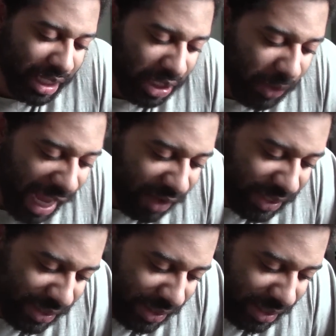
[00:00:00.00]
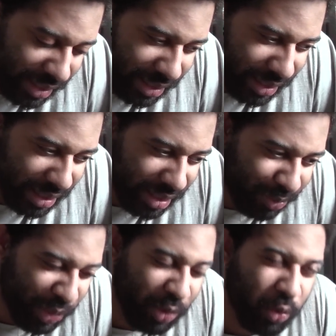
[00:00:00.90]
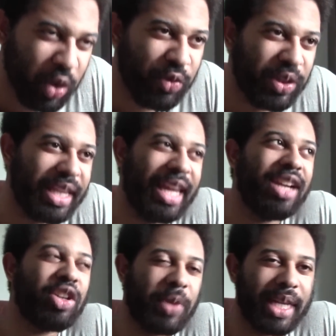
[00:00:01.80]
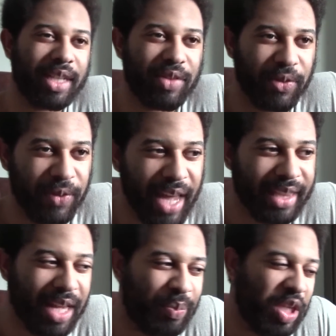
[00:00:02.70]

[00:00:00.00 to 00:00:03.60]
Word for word: you have to be willfully ignorant of the fact that